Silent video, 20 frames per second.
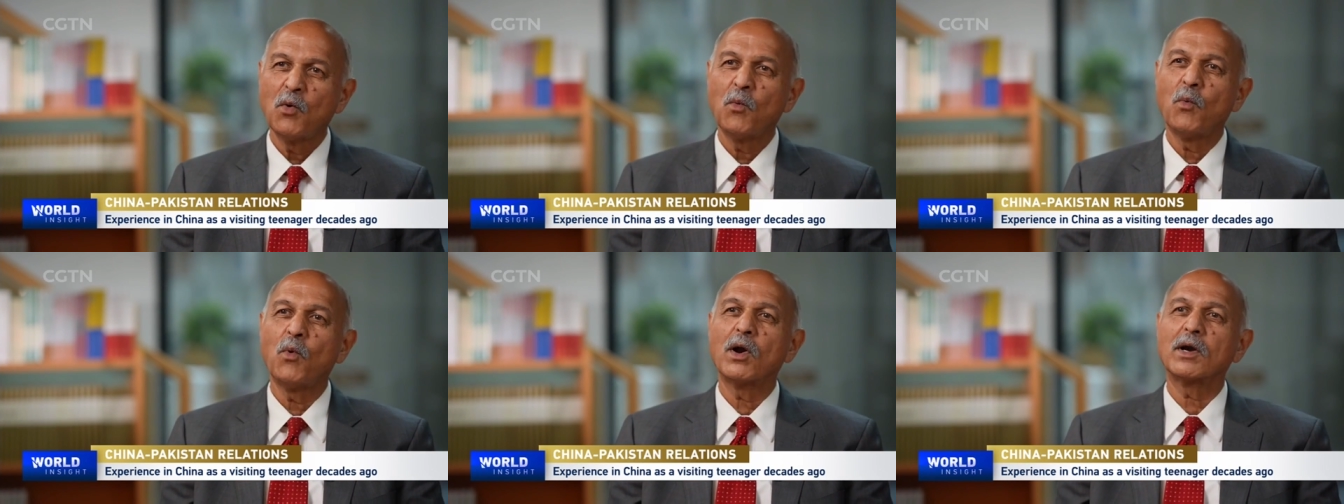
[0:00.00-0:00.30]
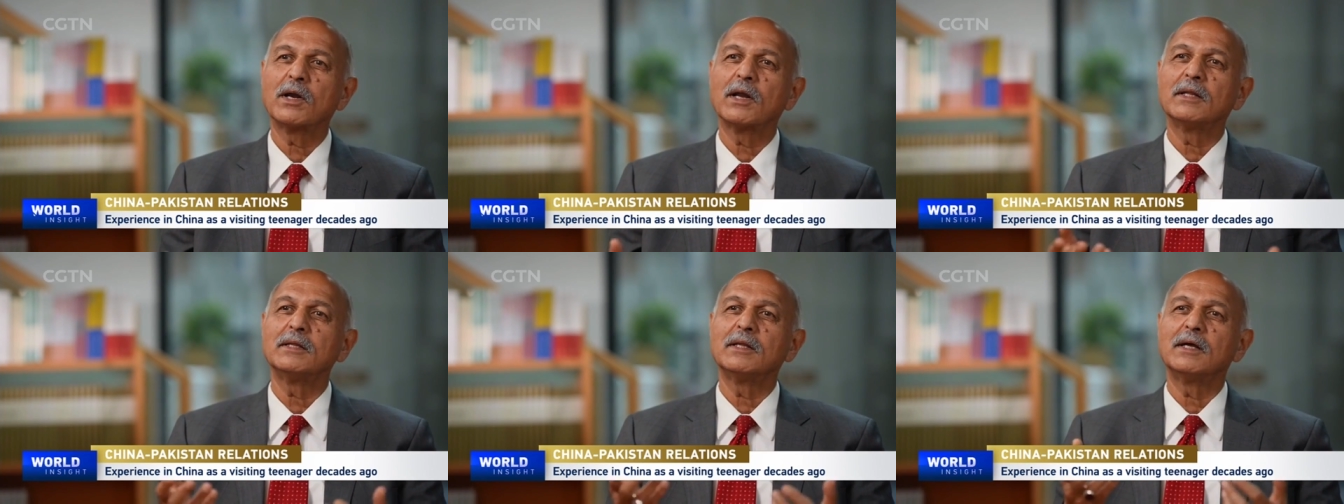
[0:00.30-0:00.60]

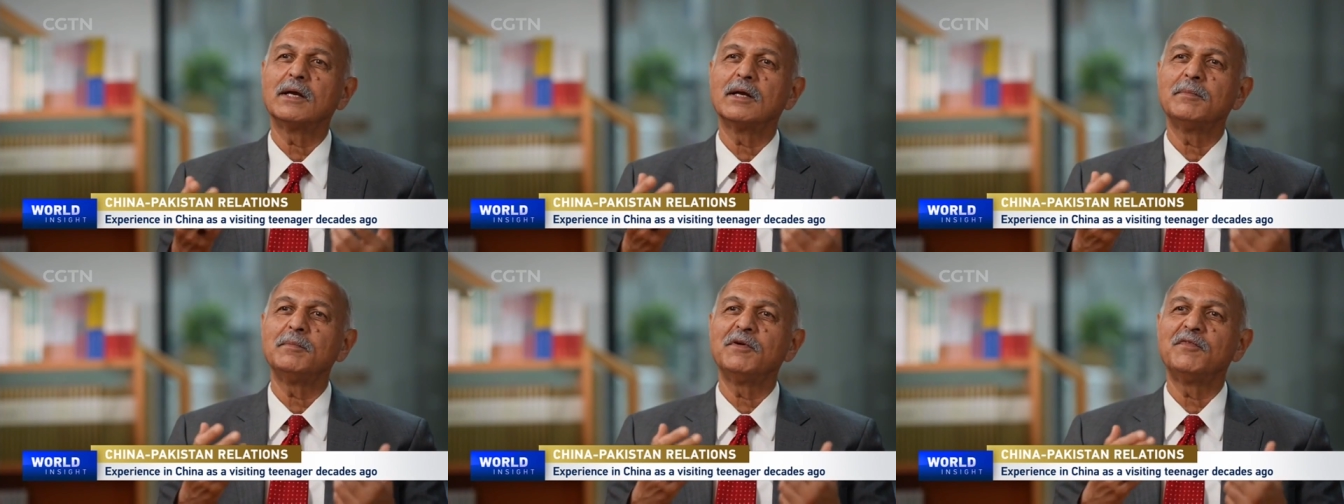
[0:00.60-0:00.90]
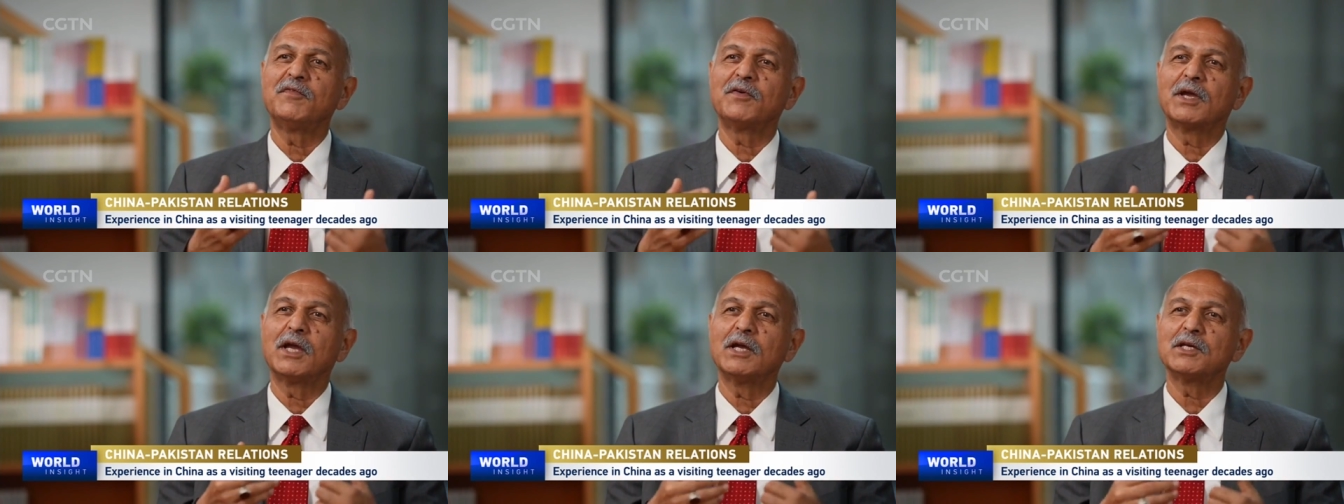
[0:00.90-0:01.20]
what are the
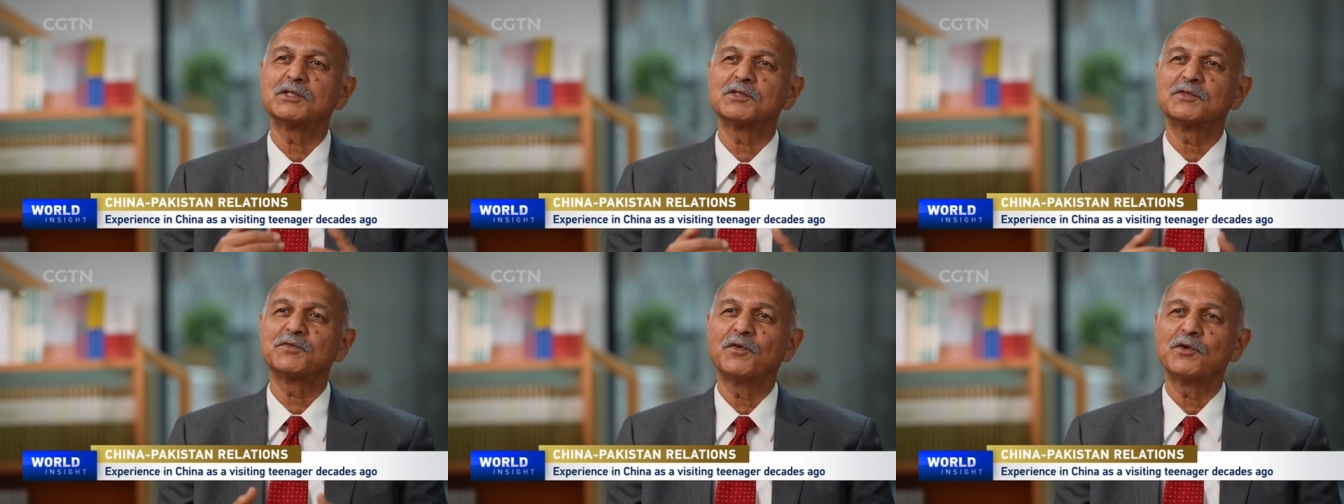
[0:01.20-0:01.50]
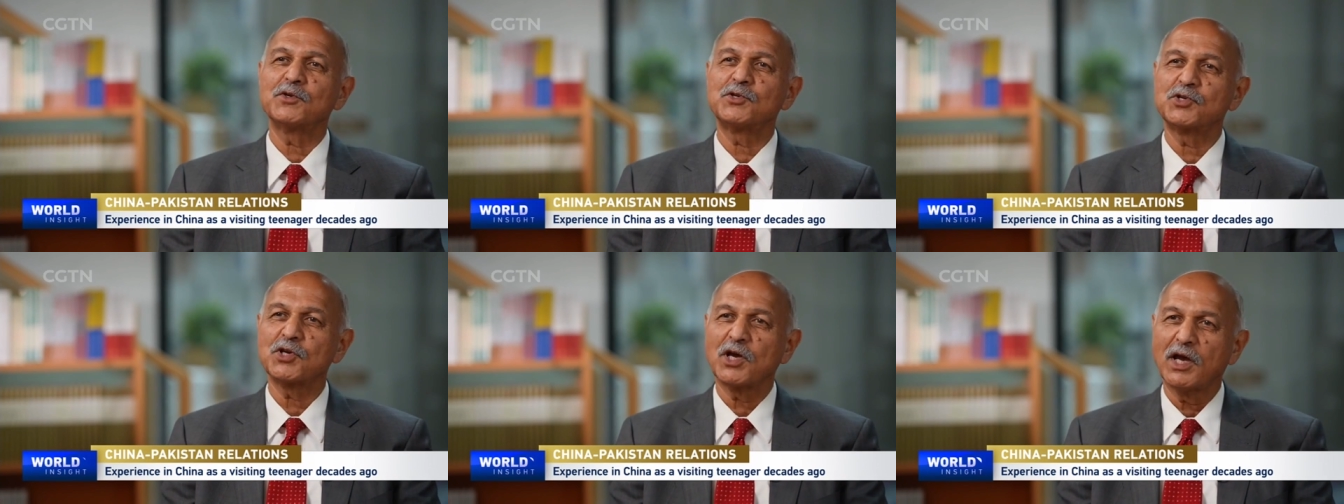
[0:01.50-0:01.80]
ramifications
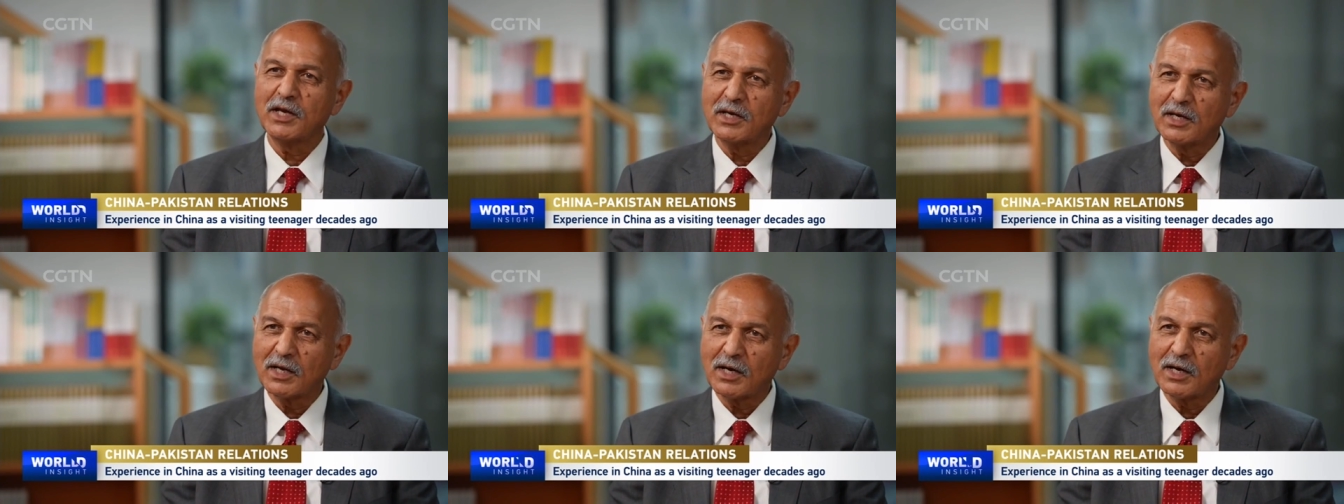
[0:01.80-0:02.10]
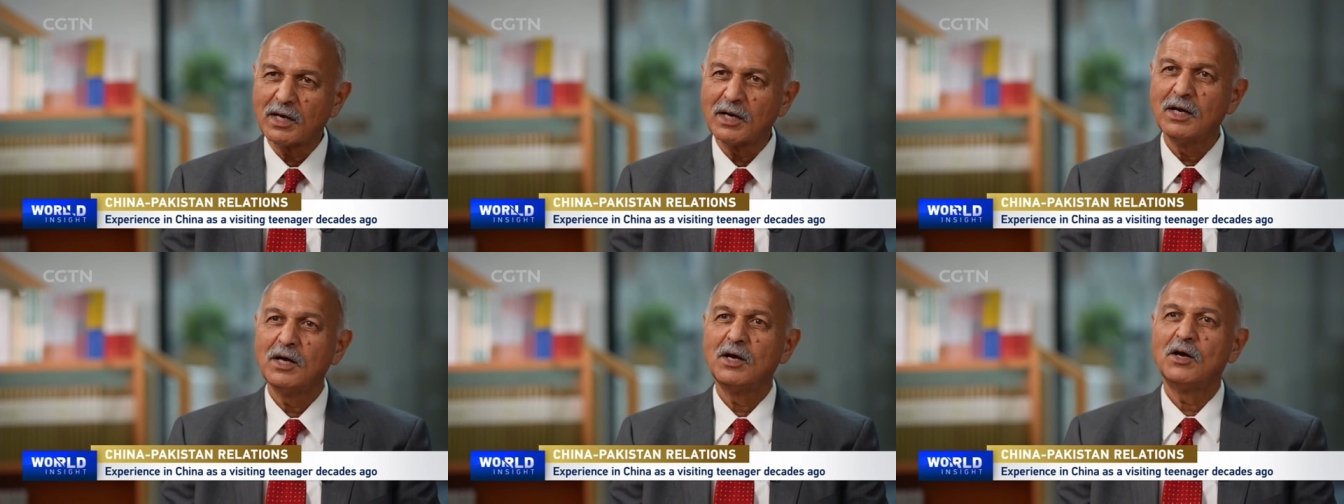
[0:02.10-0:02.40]
for
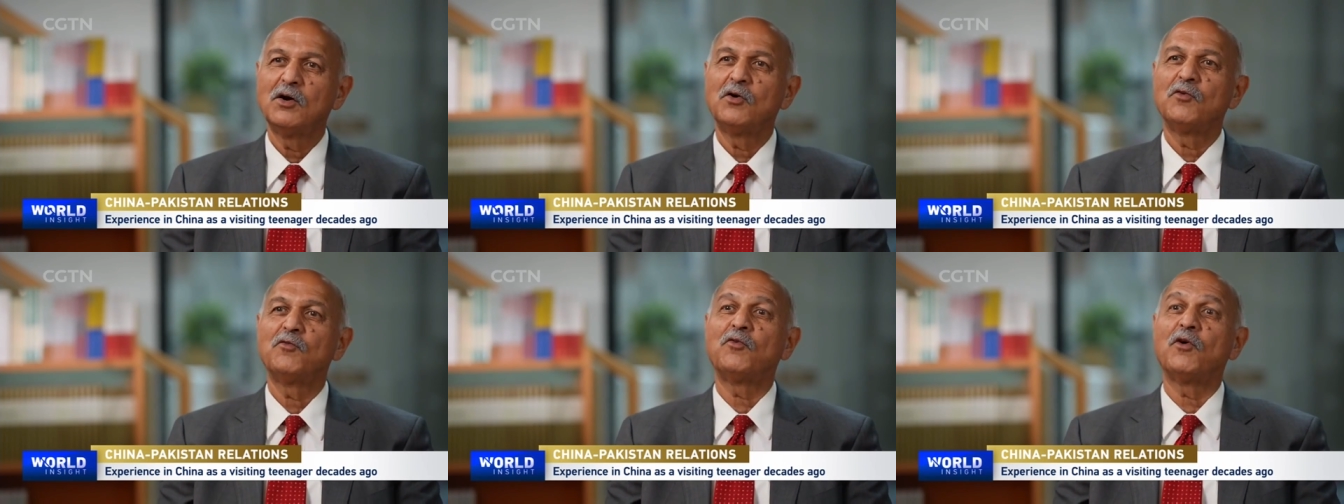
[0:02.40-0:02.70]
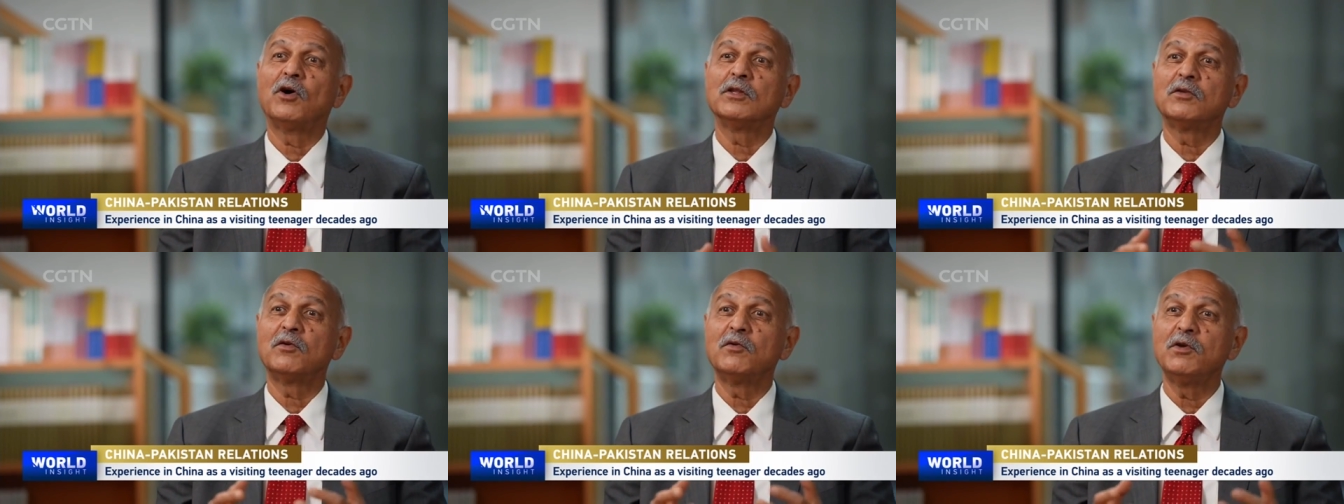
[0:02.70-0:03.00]
China,
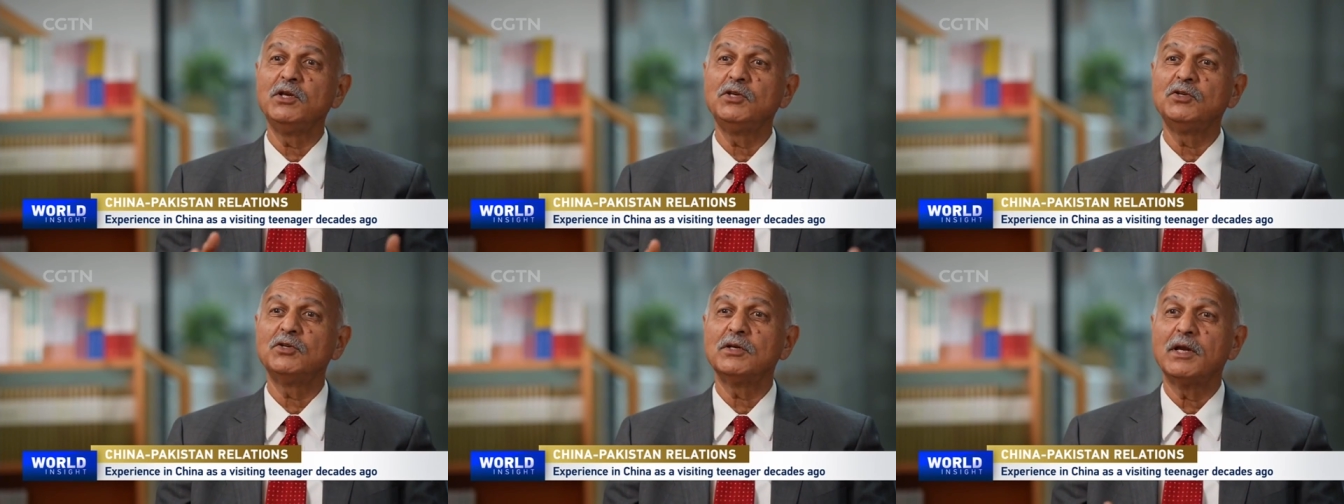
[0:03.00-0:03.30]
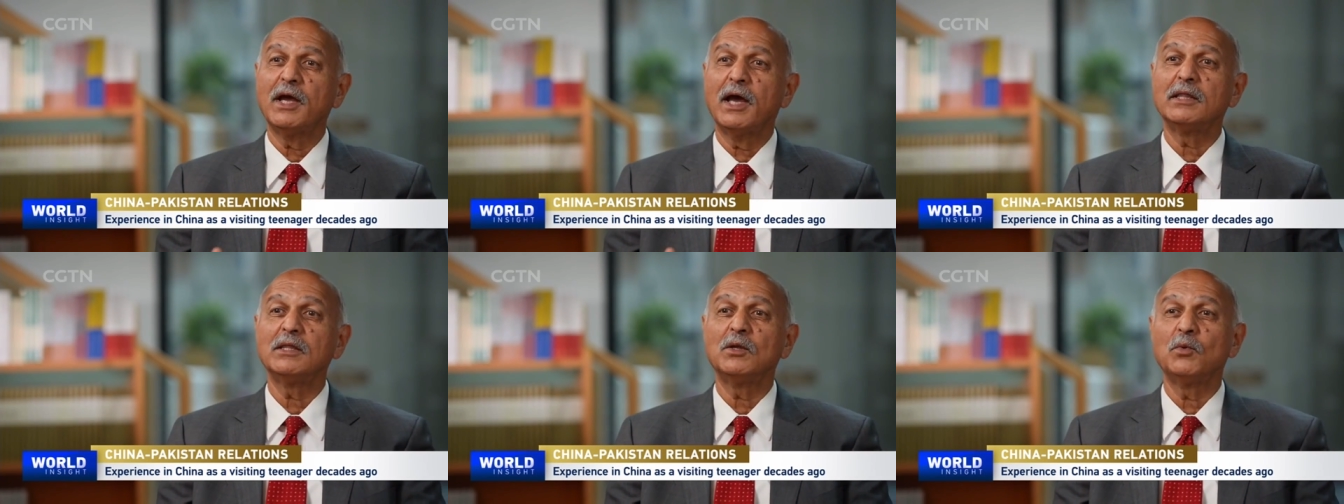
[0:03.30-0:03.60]
for the region
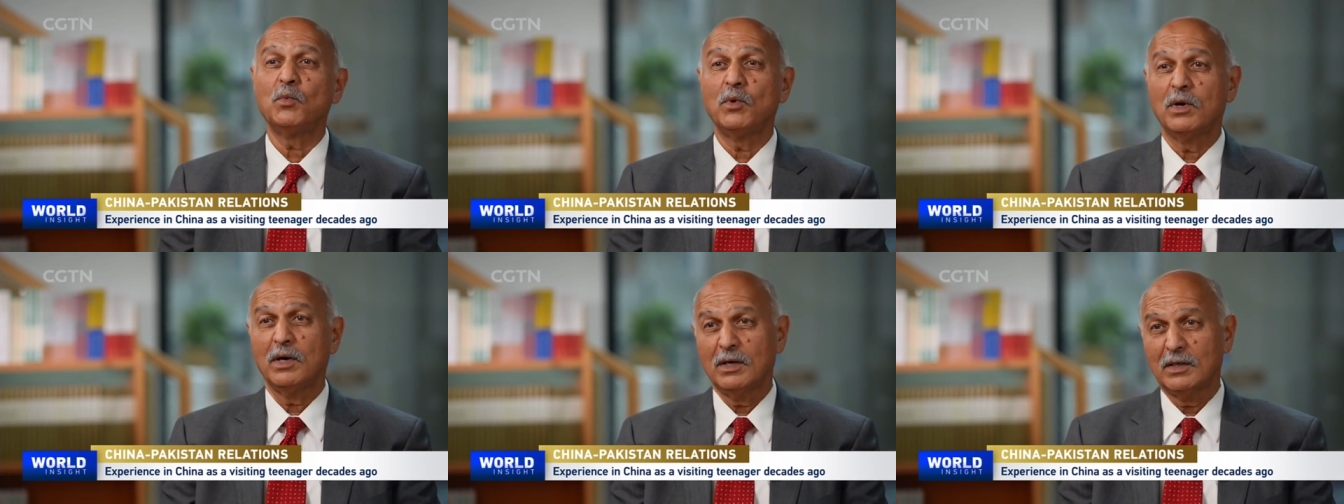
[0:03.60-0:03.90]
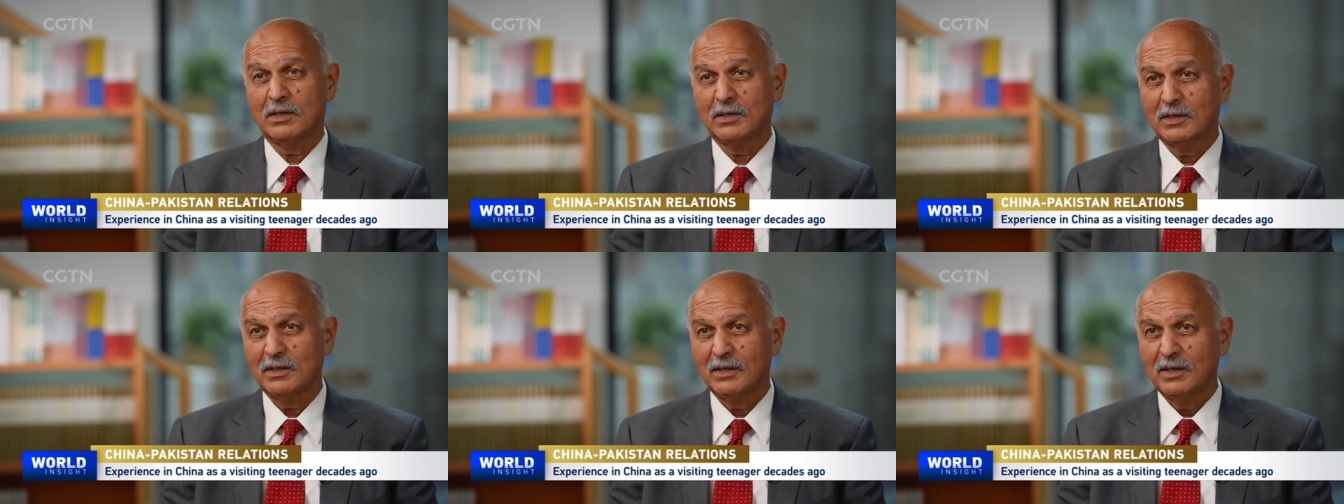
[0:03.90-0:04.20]
and the
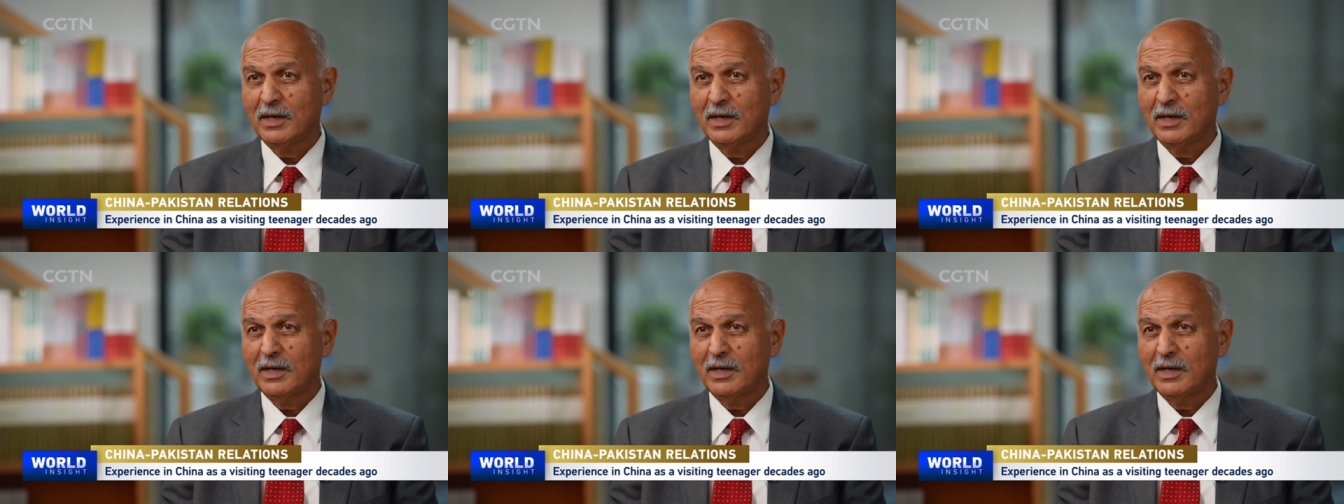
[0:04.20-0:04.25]
world.